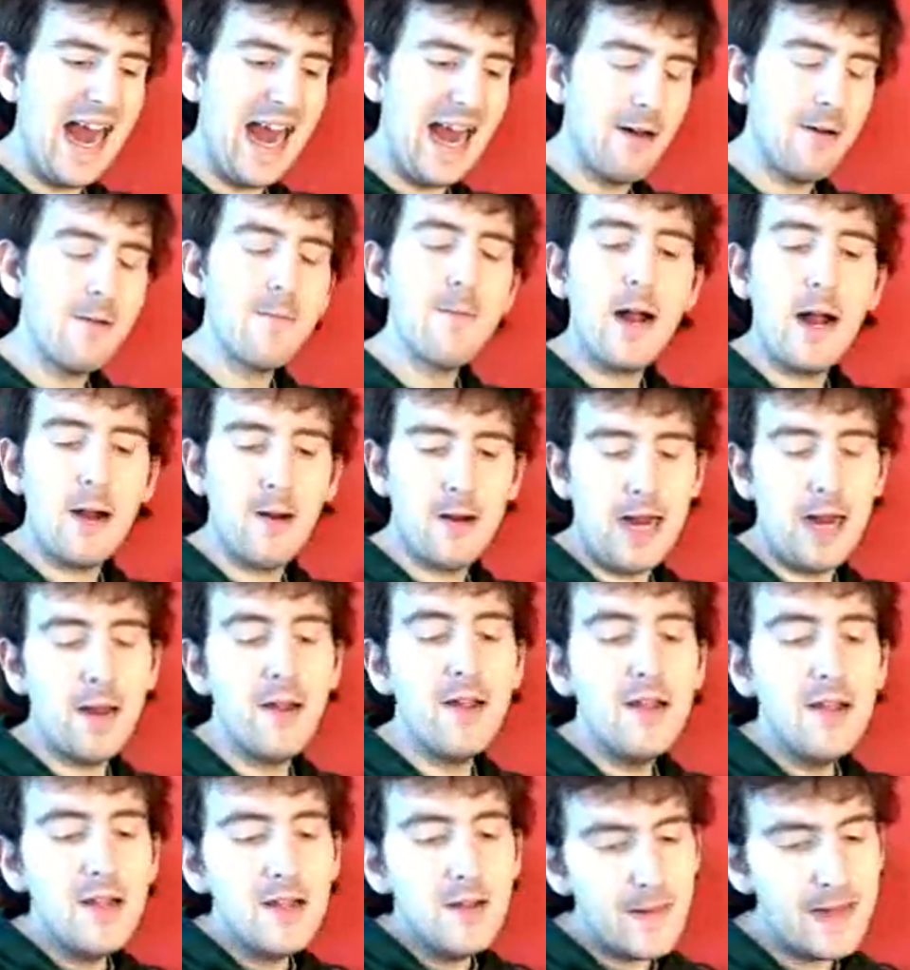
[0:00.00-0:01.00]
Well, okay.
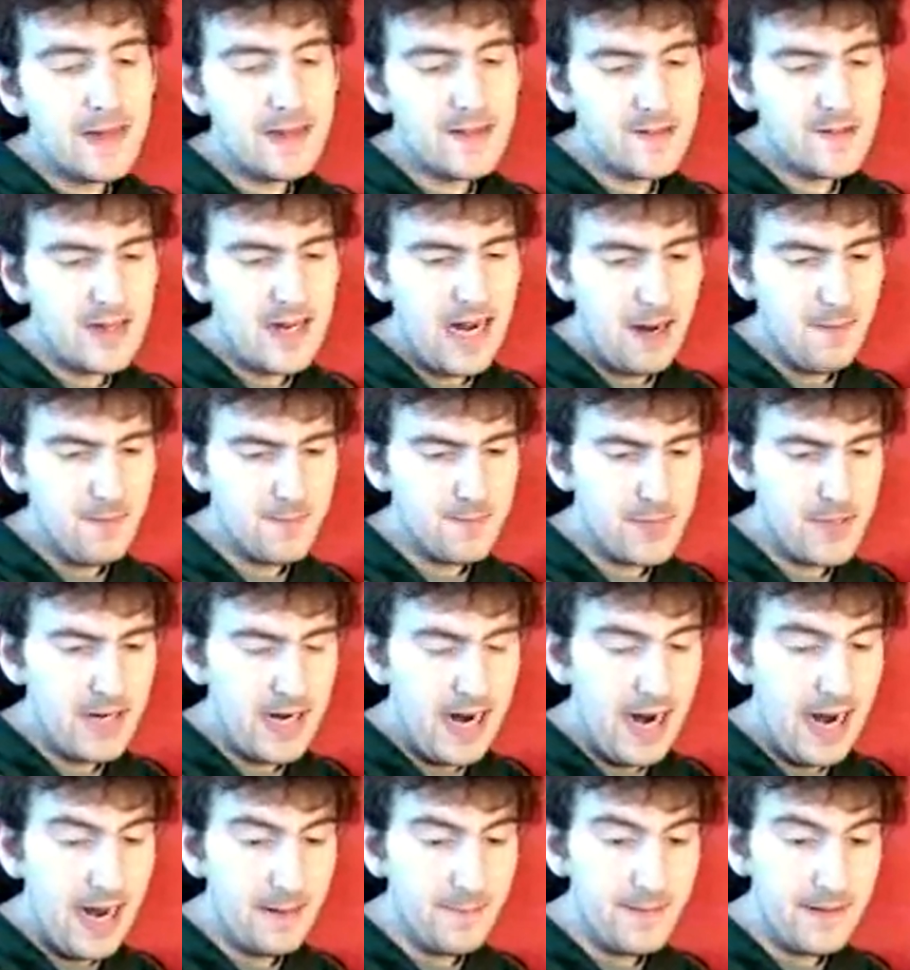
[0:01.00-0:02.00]

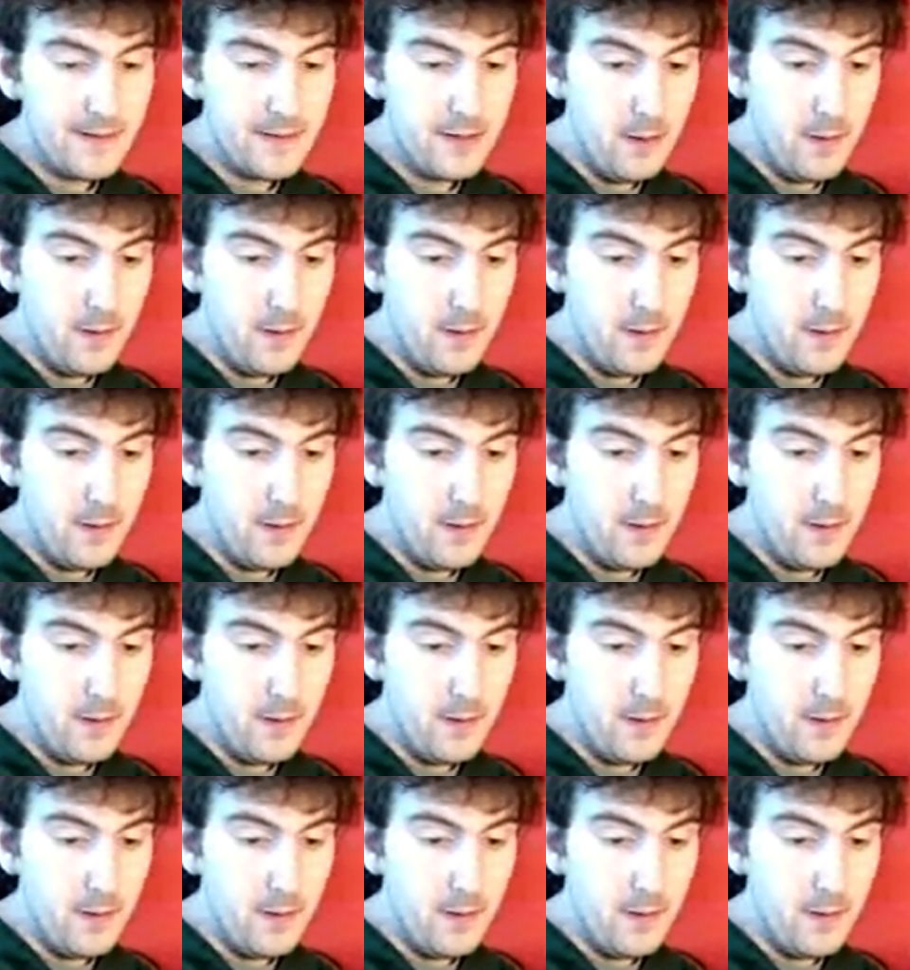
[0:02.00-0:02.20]
But